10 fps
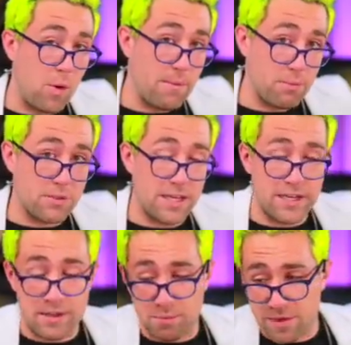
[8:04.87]

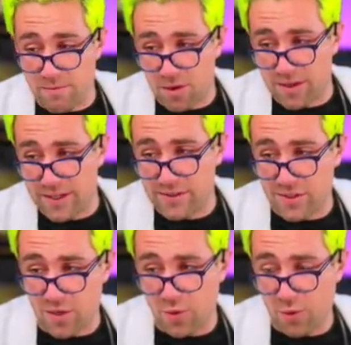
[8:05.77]
1% in the pre-market,
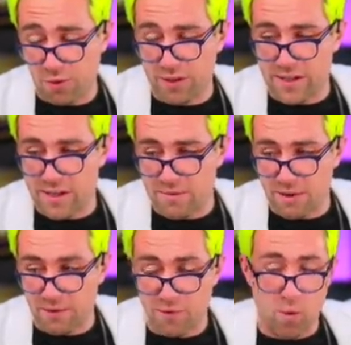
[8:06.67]
so we were really down
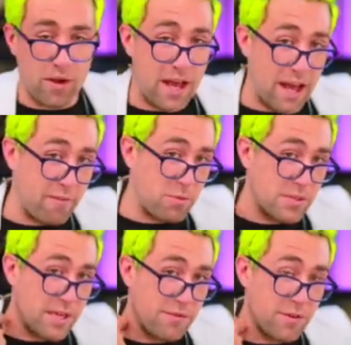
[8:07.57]
about
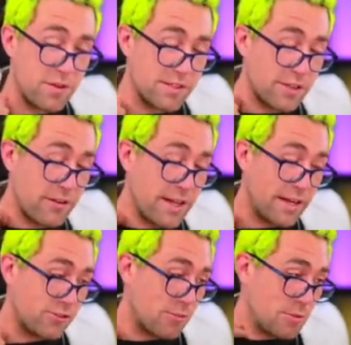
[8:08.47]
4.5% if you consider that
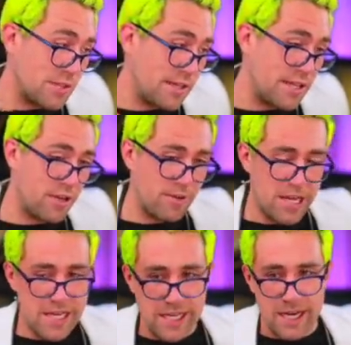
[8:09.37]
extra percent there,
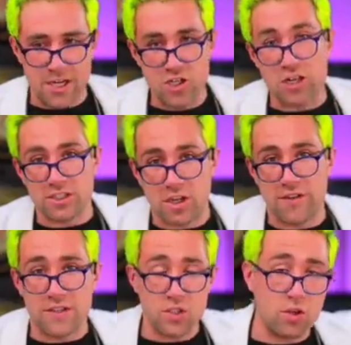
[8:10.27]
uh, just
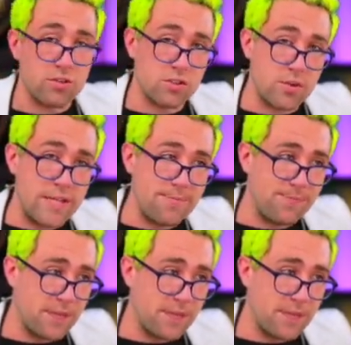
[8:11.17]
on this Hertz tweet.